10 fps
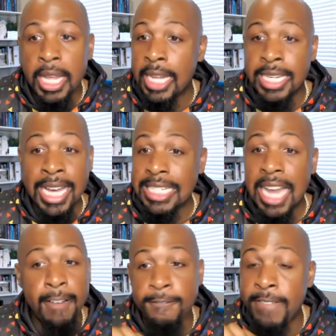That's
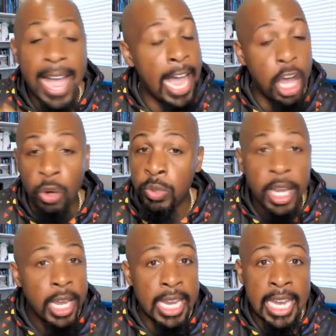not found
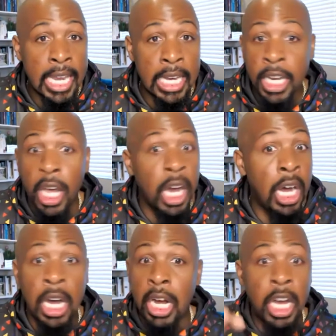in
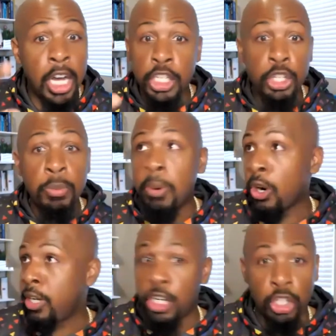you
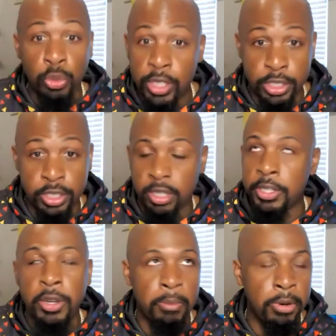burning a crystal,
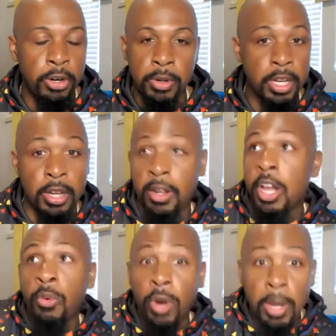you know,
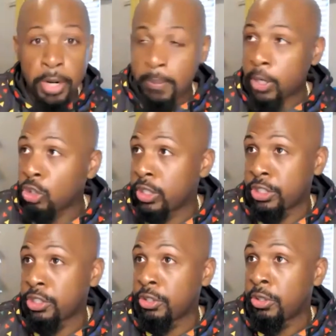rubbing up a
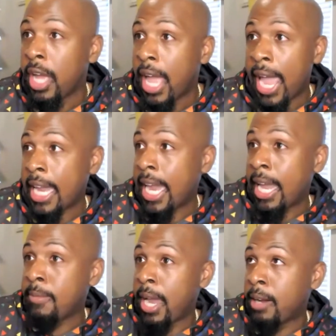crystal
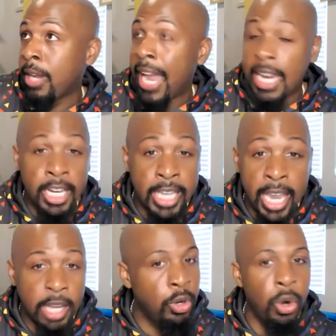and lighting a
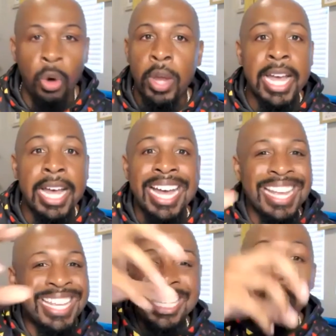candle.
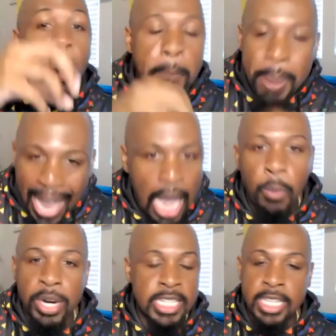No, your
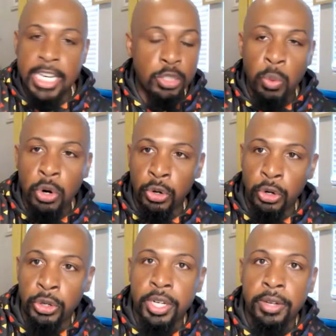power is in his
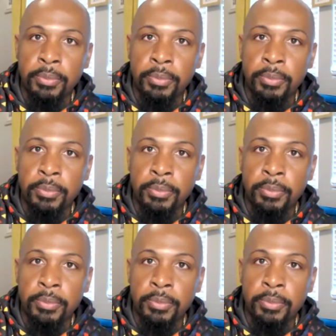word.